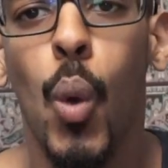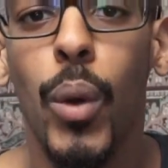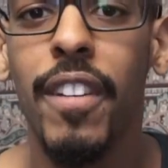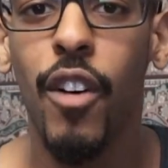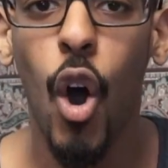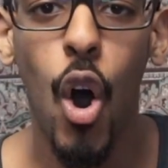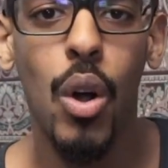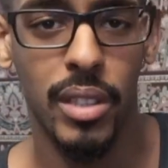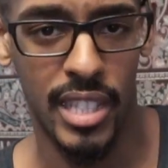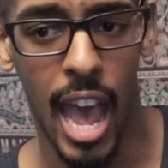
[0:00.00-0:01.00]
we've
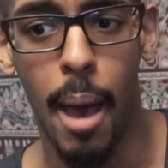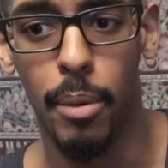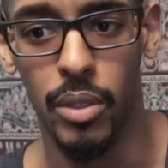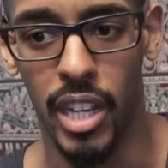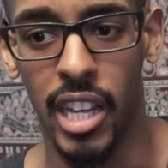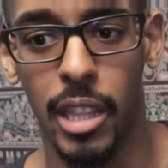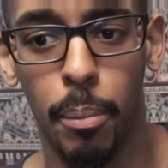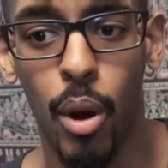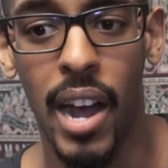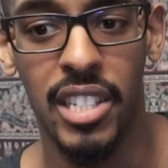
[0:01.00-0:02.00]
all dabbled in the
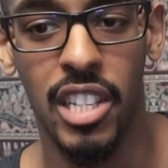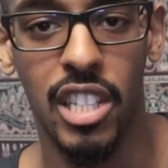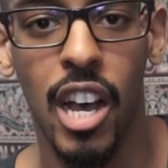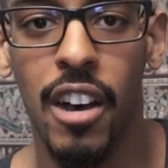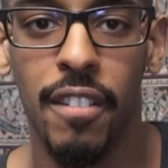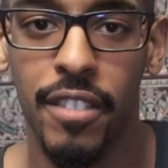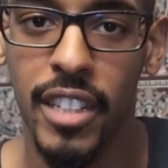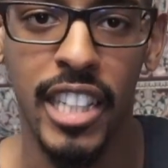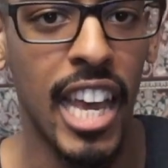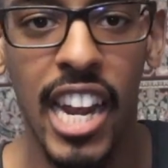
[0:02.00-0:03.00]
process of
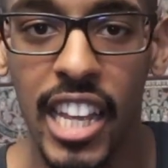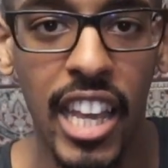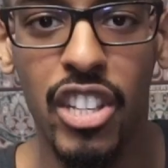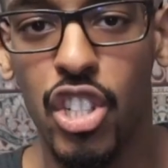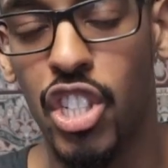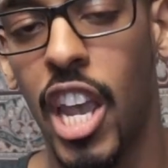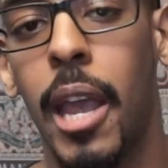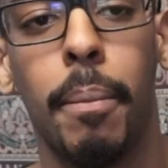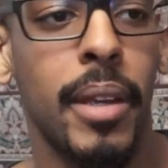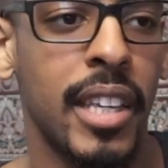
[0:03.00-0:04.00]
getting in
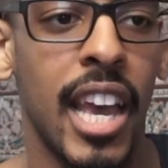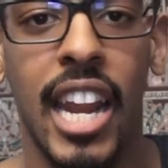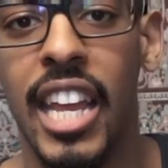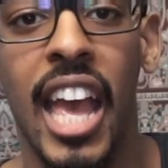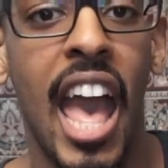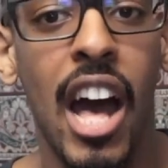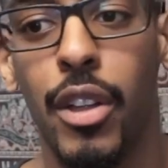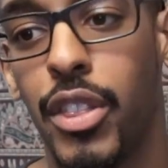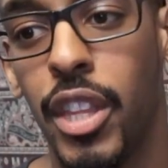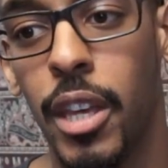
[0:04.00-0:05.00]
shape, getting
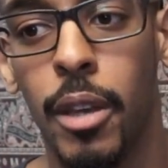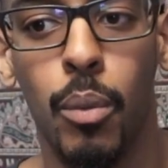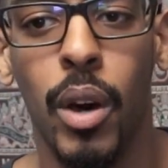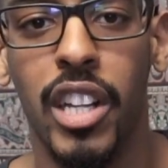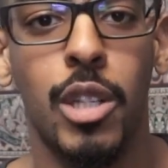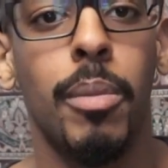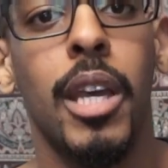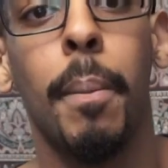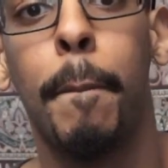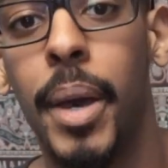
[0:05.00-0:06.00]
healthy, wanting to
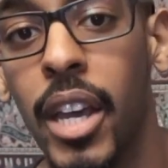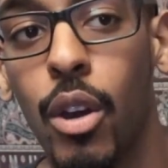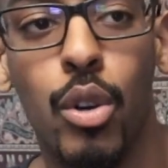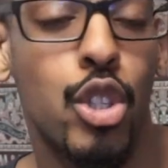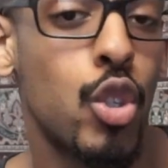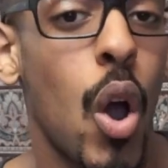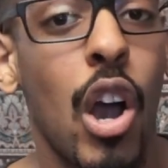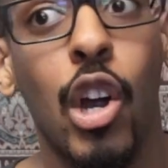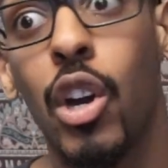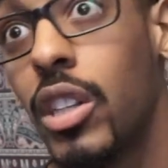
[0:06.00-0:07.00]
be bigger,
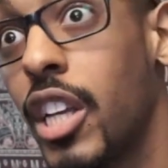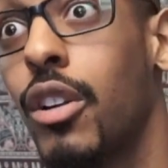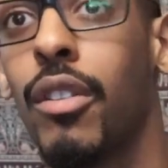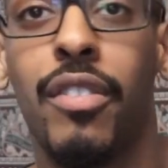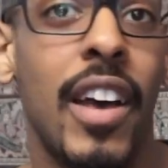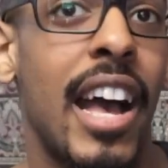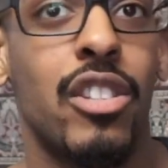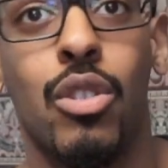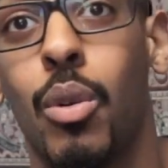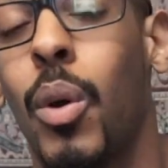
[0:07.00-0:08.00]
stronger, leaner,
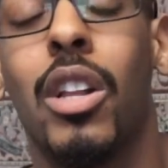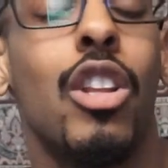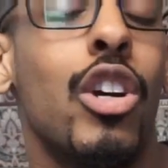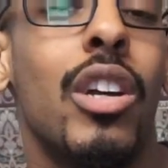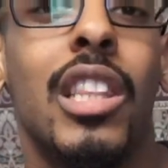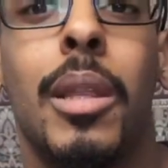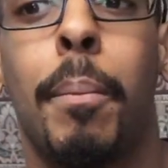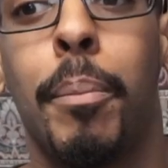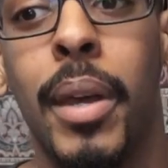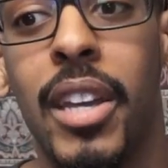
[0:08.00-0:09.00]
faster, want to look good at the
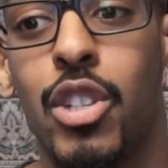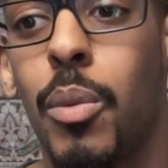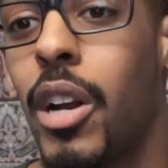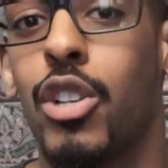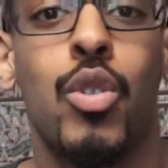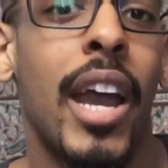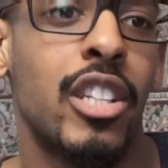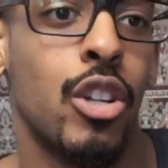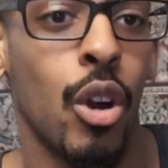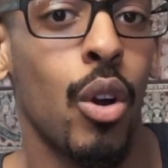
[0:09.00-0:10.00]
beach, you want to
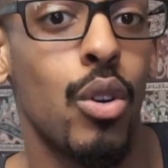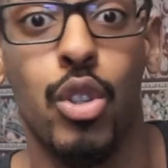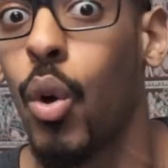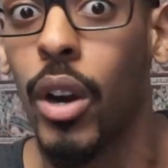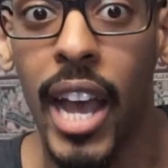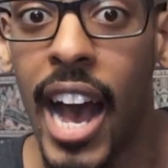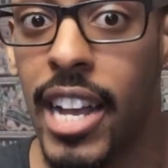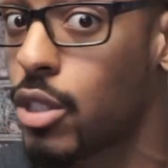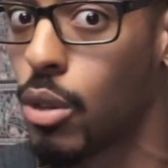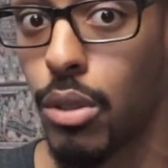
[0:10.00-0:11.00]
attract girls or
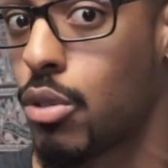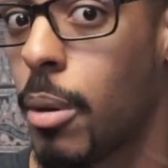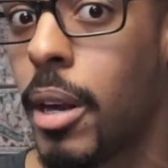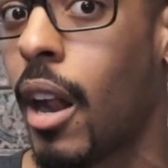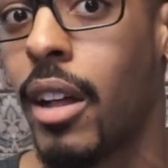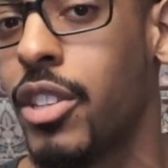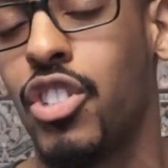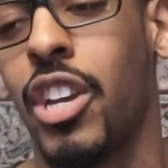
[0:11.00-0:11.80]
guys, don't discriminate on this